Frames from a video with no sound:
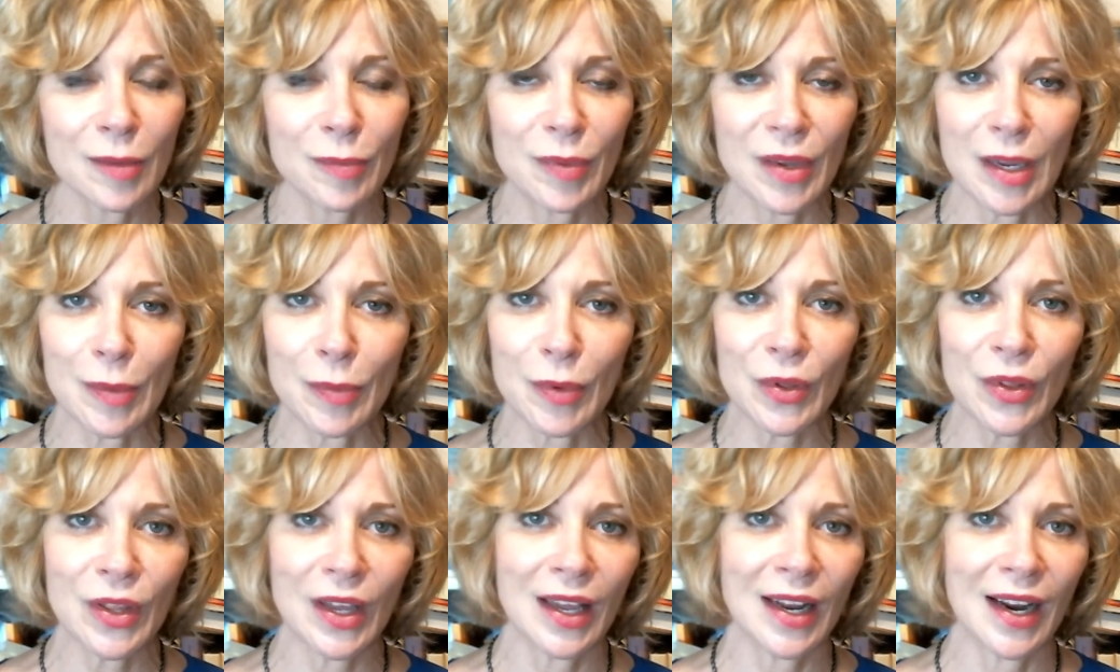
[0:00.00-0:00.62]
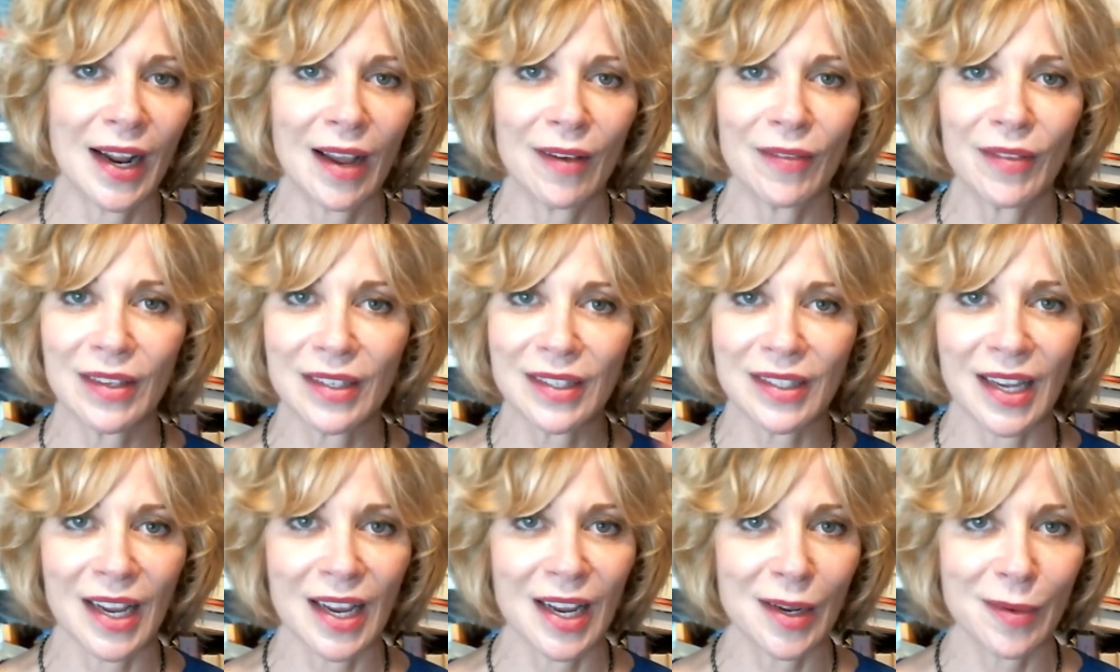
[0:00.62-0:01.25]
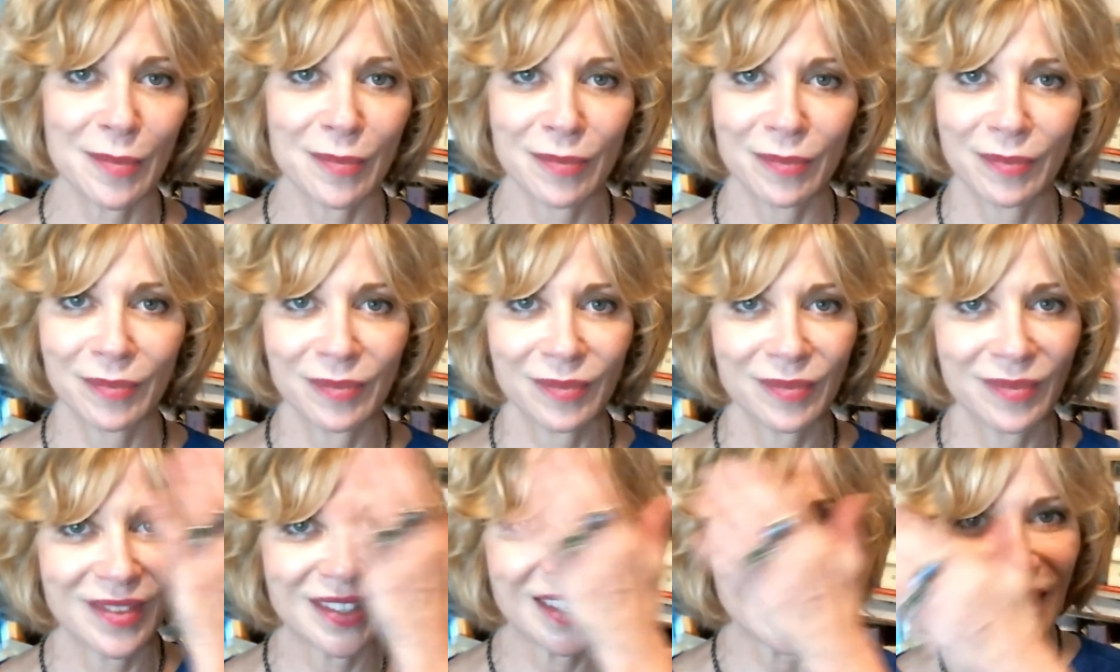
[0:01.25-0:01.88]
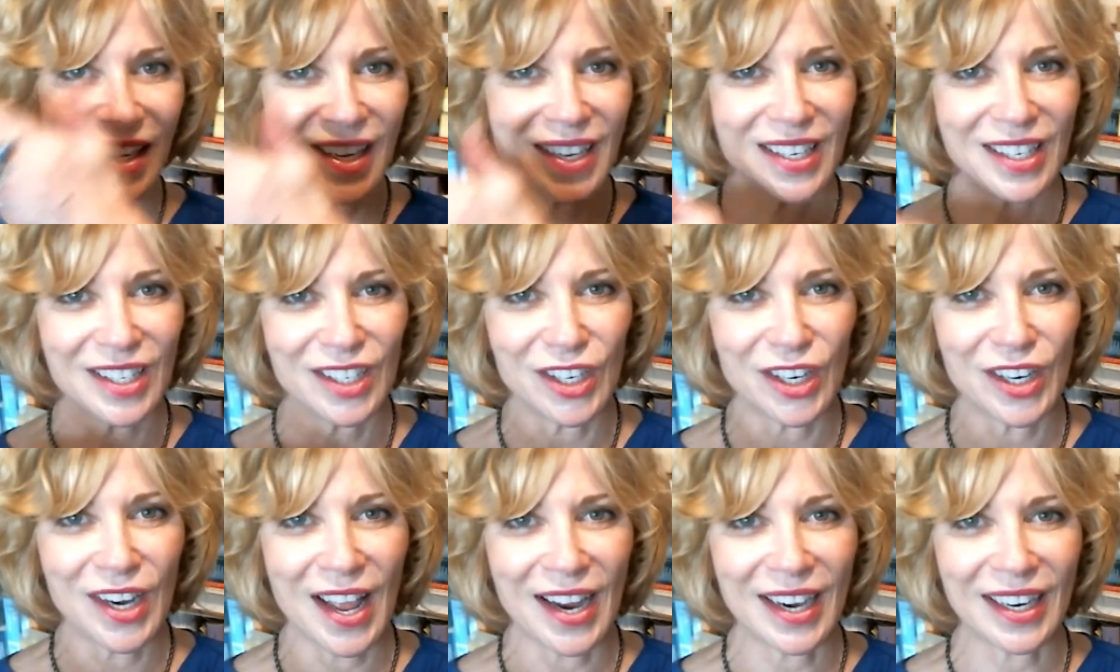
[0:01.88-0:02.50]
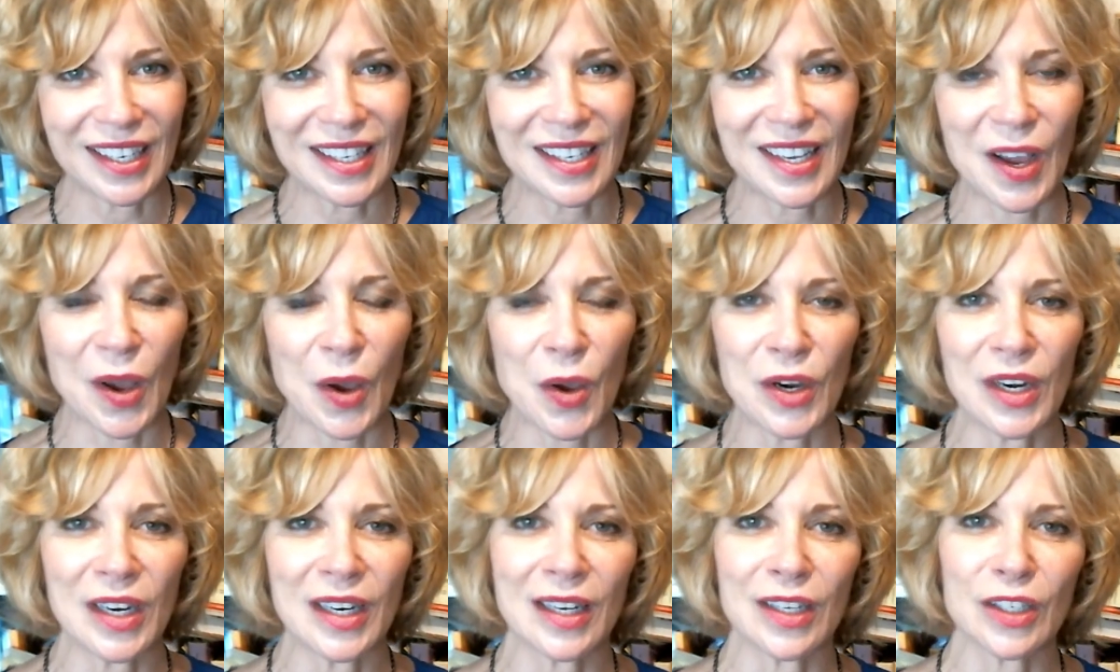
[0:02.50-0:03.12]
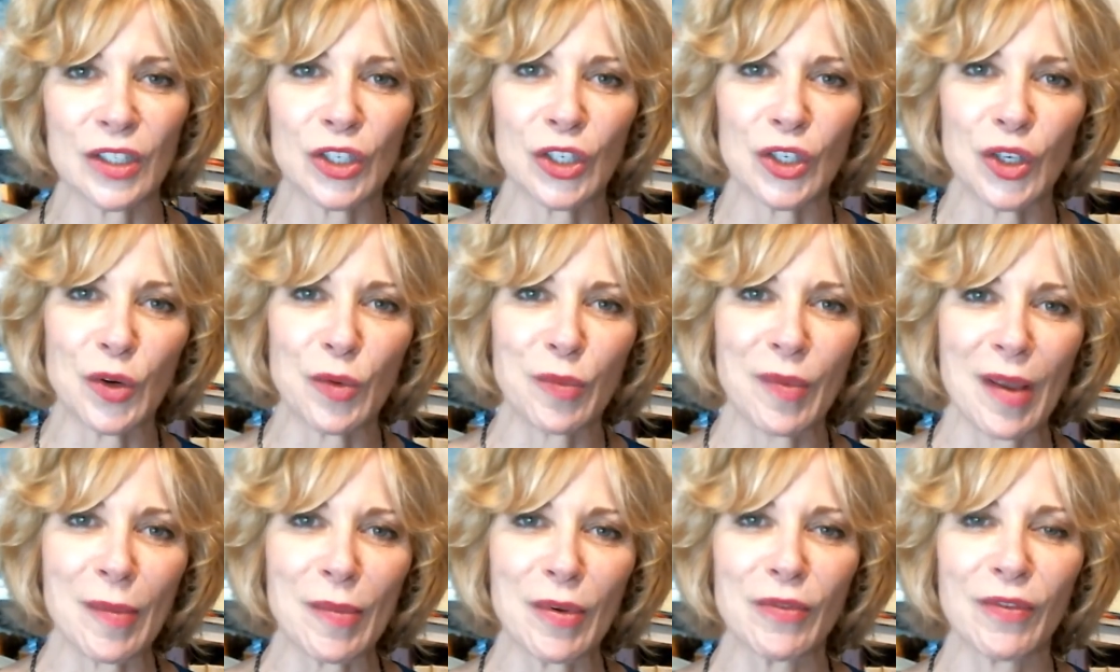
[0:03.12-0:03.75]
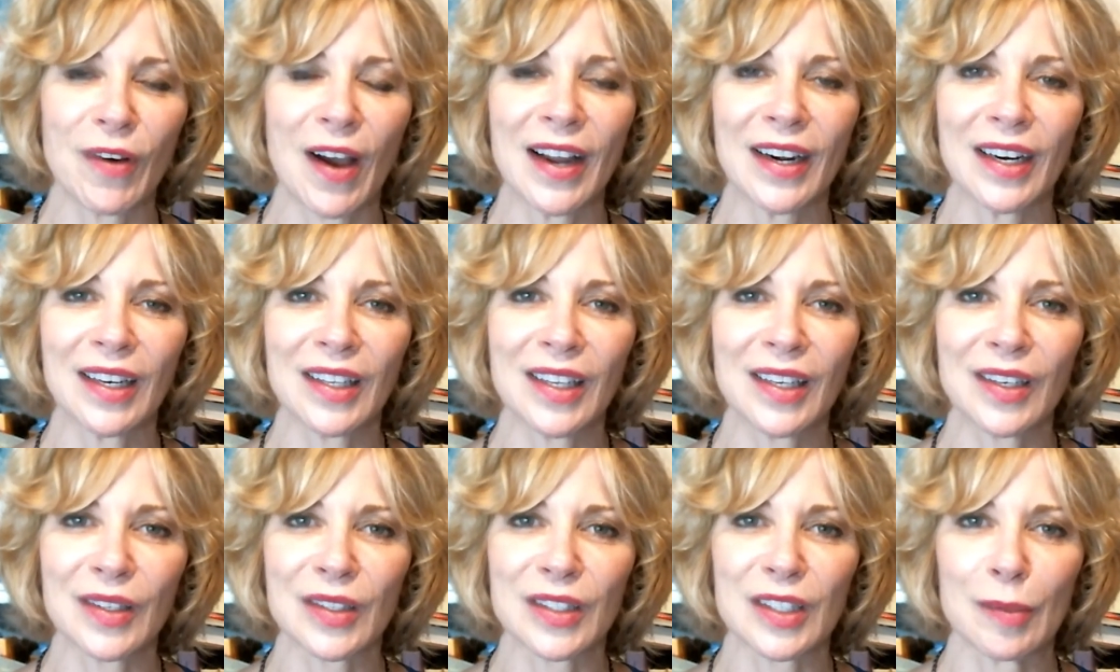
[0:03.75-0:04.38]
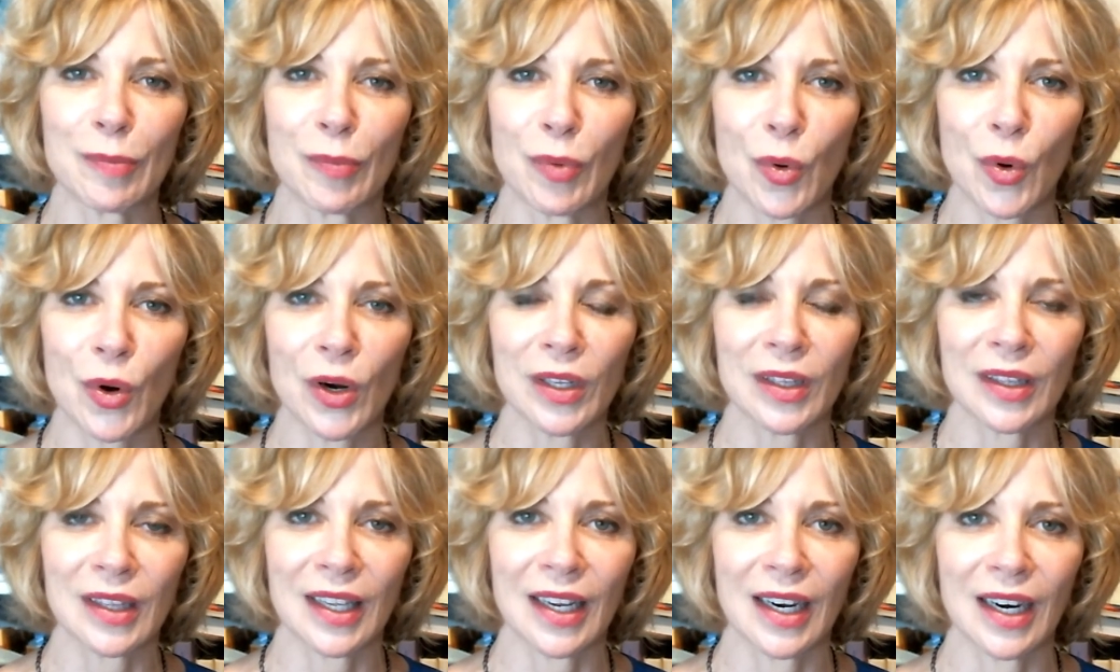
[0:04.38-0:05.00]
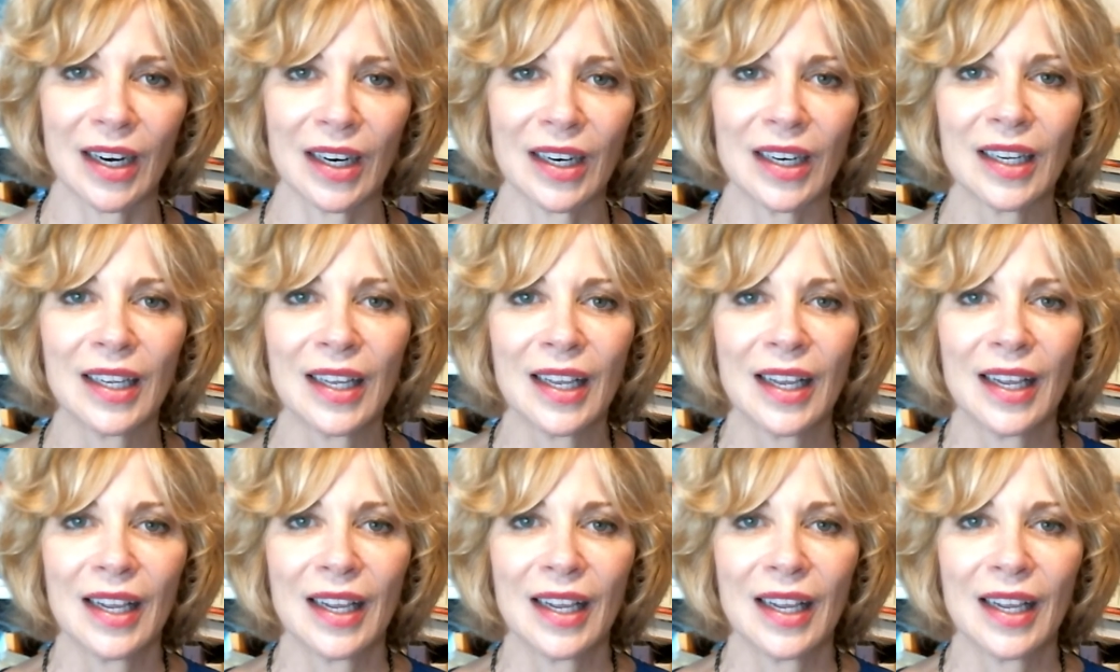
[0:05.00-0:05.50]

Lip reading: to the people that have the same genetic coding as you, maybe find a little support there.